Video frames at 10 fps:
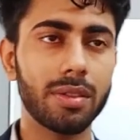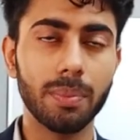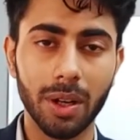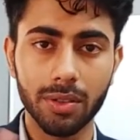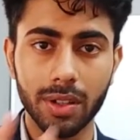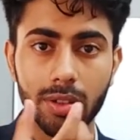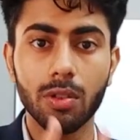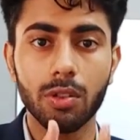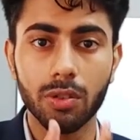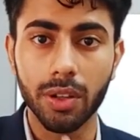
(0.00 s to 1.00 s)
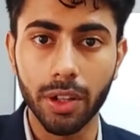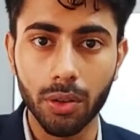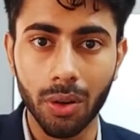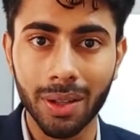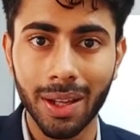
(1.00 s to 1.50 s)
because this is also a
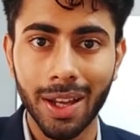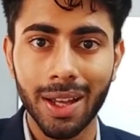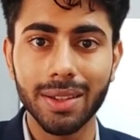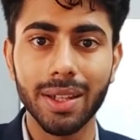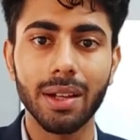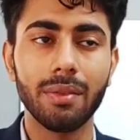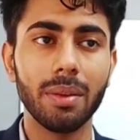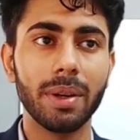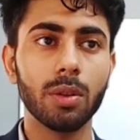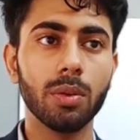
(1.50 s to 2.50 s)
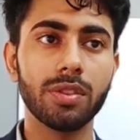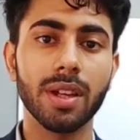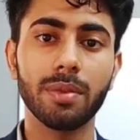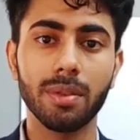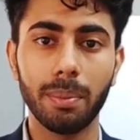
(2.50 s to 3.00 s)
neuron, there will be two
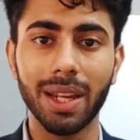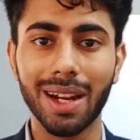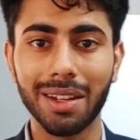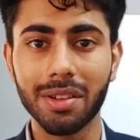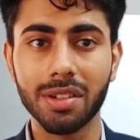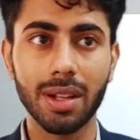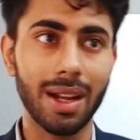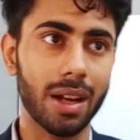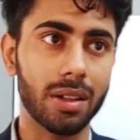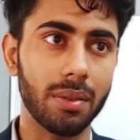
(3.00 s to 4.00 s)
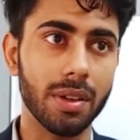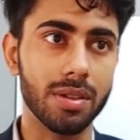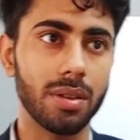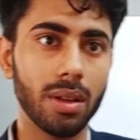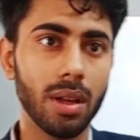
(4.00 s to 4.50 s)
steps, pre-activation and
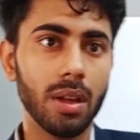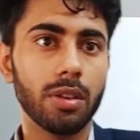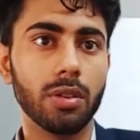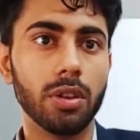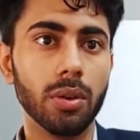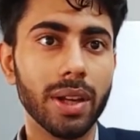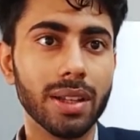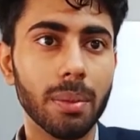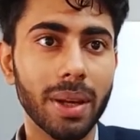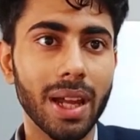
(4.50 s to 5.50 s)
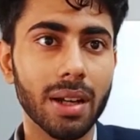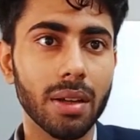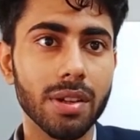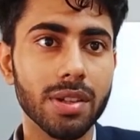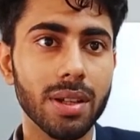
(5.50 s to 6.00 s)
activation. So during the
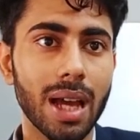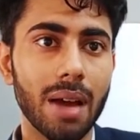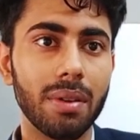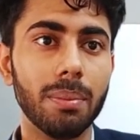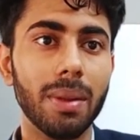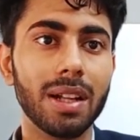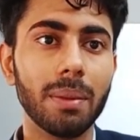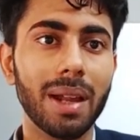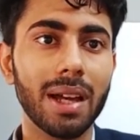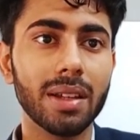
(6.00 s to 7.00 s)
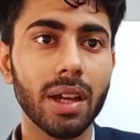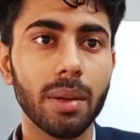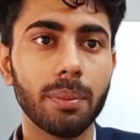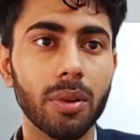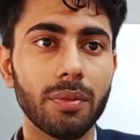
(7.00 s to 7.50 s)
pre-activation, I will multiply the
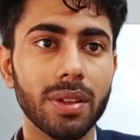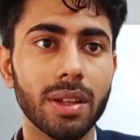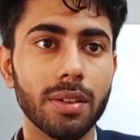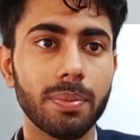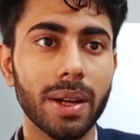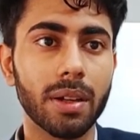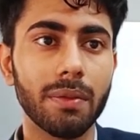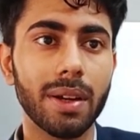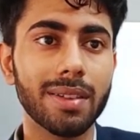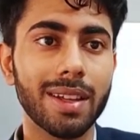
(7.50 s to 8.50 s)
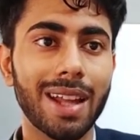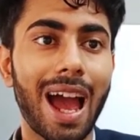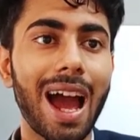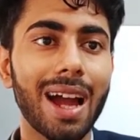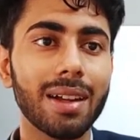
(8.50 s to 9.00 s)
input with the respective weights and
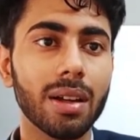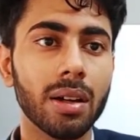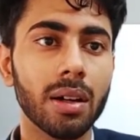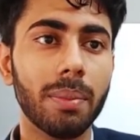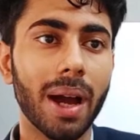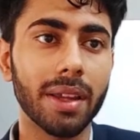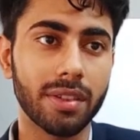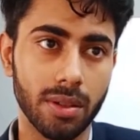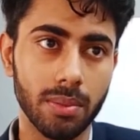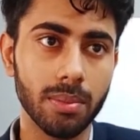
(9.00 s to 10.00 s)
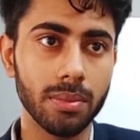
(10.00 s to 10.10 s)
add a bias term.